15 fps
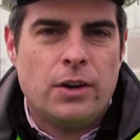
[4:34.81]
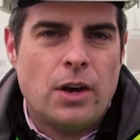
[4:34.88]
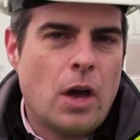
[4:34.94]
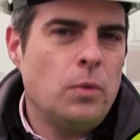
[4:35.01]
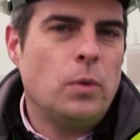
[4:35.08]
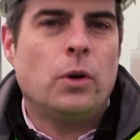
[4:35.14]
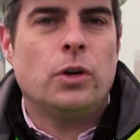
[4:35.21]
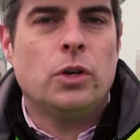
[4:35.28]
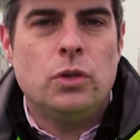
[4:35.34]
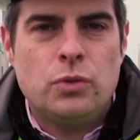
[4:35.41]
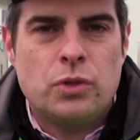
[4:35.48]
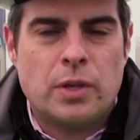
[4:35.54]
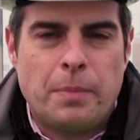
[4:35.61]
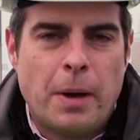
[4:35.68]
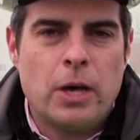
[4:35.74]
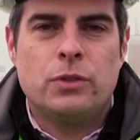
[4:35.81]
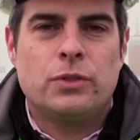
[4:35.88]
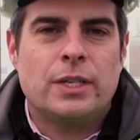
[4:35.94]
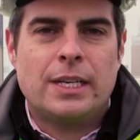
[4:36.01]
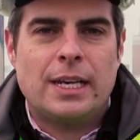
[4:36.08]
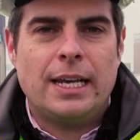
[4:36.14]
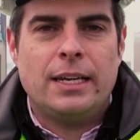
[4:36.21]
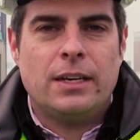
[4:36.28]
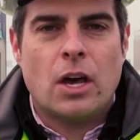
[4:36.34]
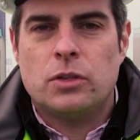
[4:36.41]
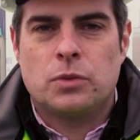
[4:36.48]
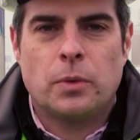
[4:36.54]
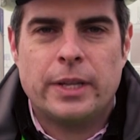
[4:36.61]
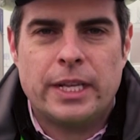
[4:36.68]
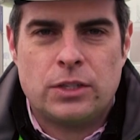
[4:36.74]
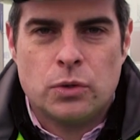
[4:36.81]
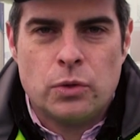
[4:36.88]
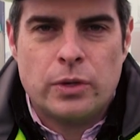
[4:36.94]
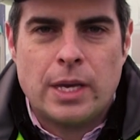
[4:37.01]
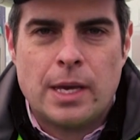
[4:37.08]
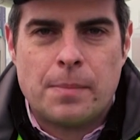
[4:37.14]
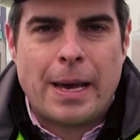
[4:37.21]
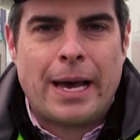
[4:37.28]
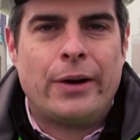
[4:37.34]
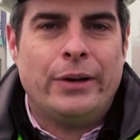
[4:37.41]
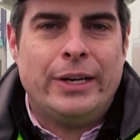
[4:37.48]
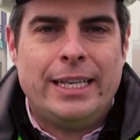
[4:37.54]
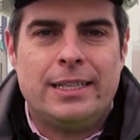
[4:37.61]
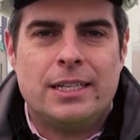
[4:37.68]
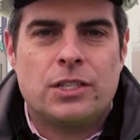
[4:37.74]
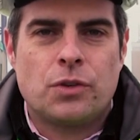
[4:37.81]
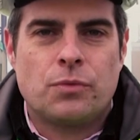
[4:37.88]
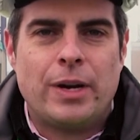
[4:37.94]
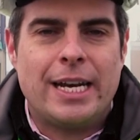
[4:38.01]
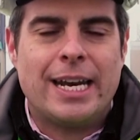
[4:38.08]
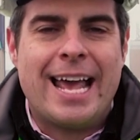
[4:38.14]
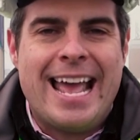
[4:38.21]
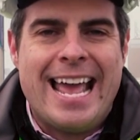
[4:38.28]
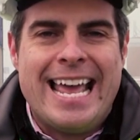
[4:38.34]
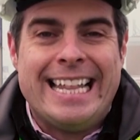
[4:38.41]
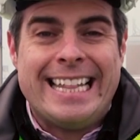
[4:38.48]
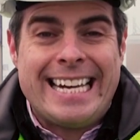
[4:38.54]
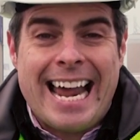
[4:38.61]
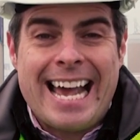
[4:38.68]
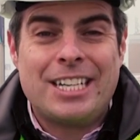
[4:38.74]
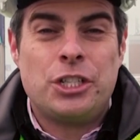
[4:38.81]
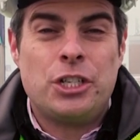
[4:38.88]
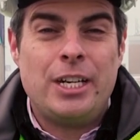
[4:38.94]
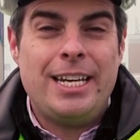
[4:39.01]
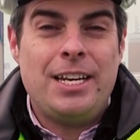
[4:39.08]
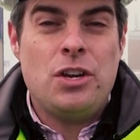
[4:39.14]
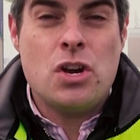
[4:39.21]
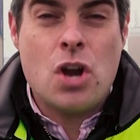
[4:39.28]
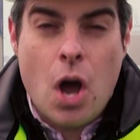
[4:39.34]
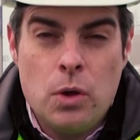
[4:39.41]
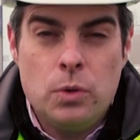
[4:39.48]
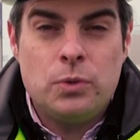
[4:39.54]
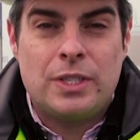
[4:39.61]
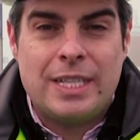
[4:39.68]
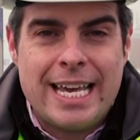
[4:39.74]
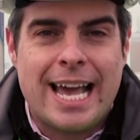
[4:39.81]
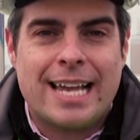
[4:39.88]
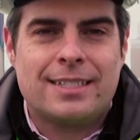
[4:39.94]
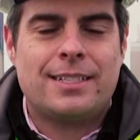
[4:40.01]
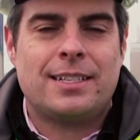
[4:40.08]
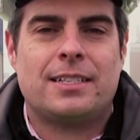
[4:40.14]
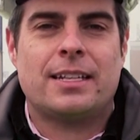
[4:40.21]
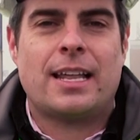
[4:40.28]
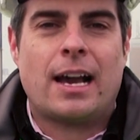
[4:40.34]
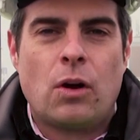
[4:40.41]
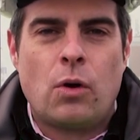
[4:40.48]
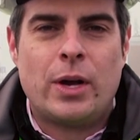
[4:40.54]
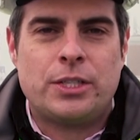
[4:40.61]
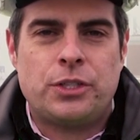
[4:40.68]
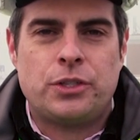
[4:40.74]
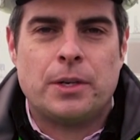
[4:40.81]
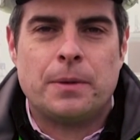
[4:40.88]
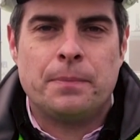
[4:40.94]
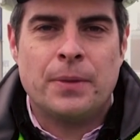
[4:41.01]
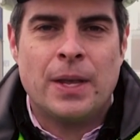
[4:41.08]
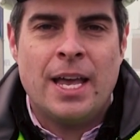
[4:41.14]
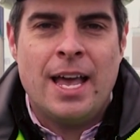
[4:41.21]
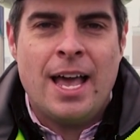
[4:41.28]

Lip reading: no one who supposedly knows what they're talking about in this arena that actually knows the answer to that question.